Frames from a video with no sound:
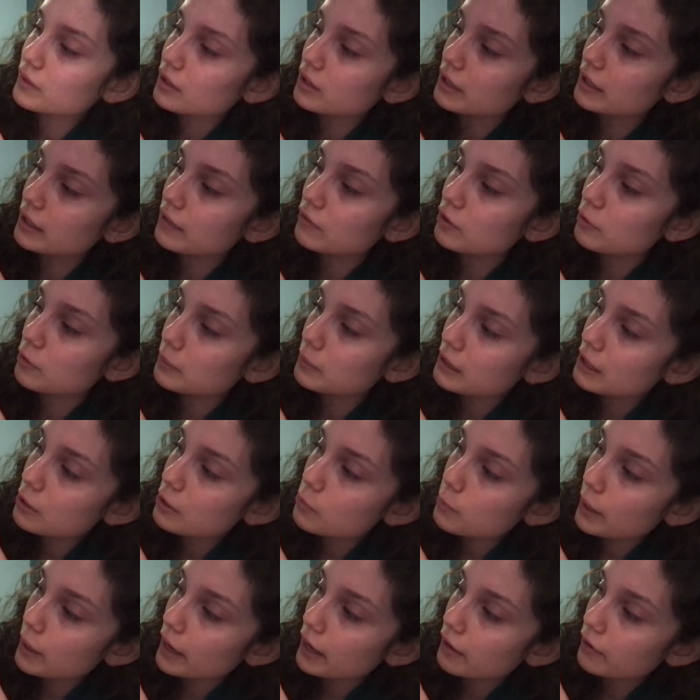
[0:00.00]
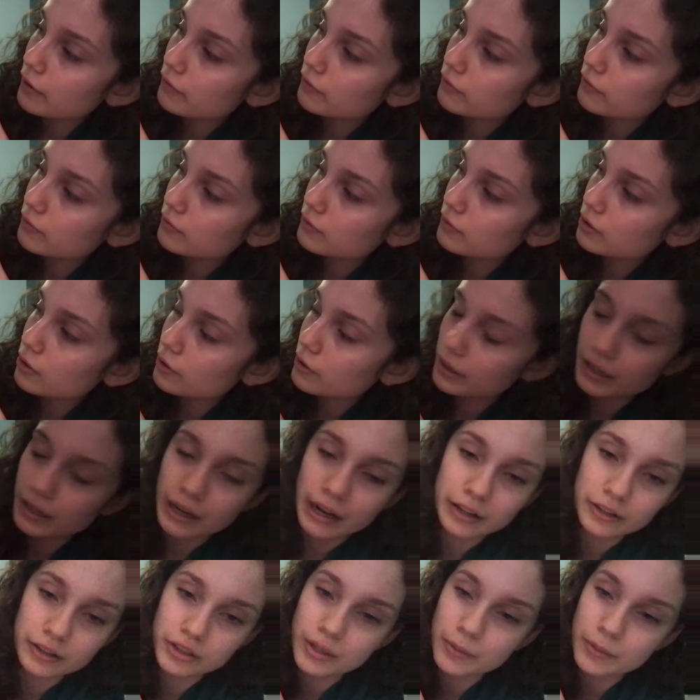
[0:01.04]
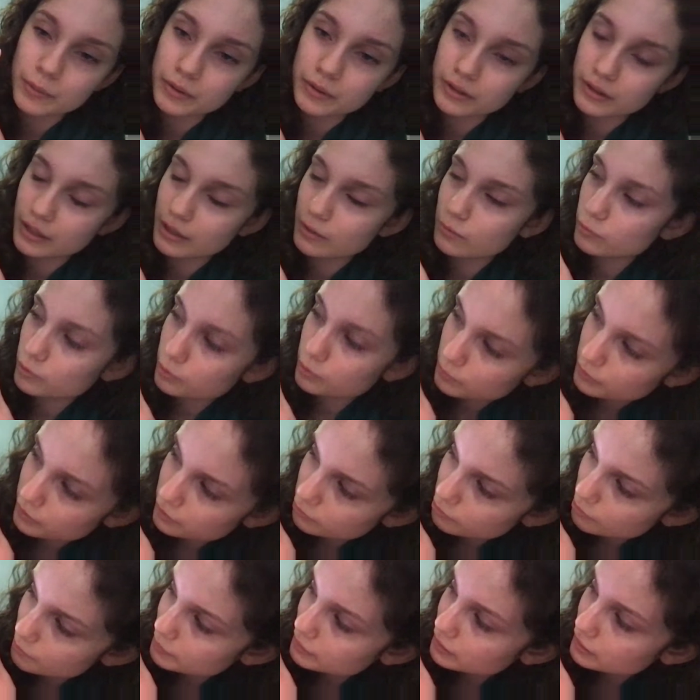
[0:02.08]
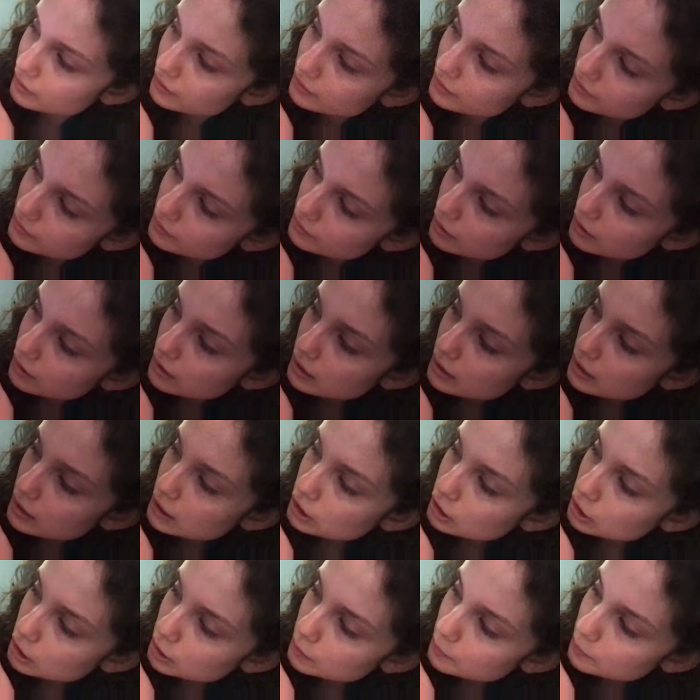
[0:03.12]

if the P wave, okay, actually I want to say which one it represents. So the